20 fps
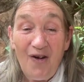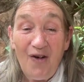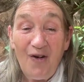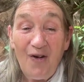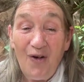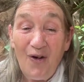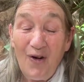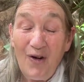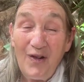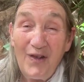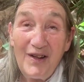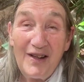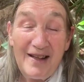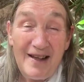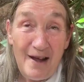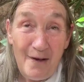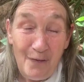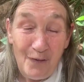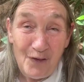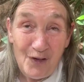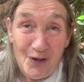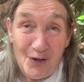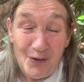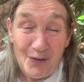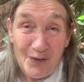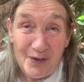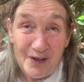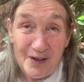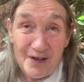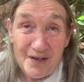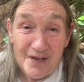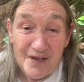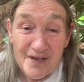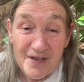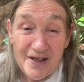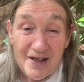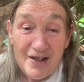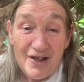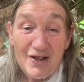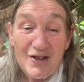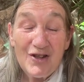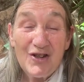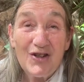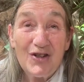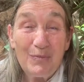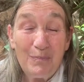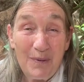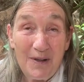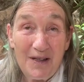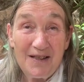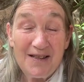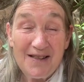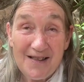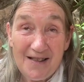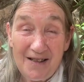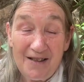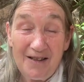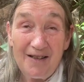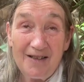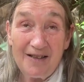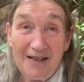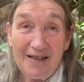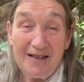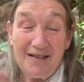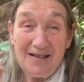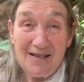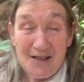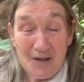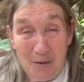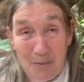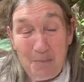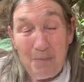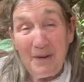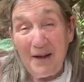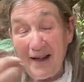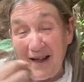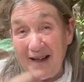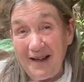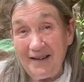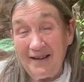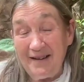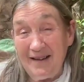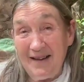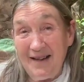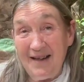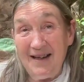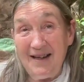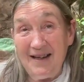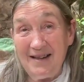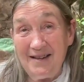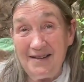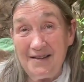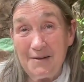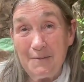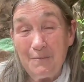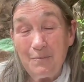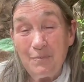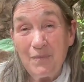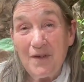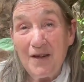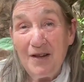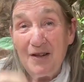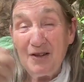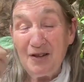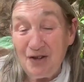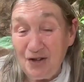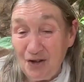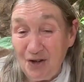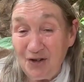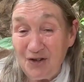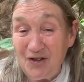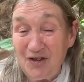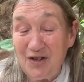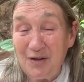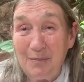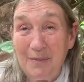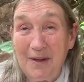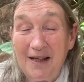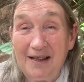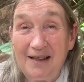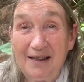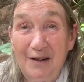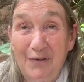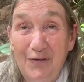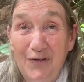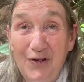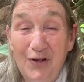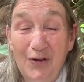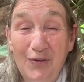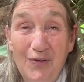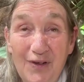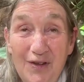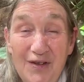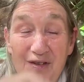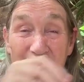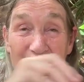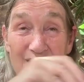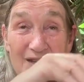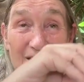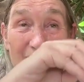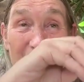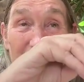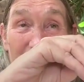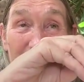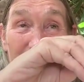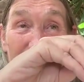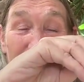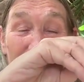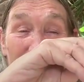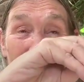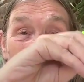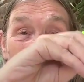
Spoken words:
all the leftovers should be discarded. So plan ahead not to make leftovers to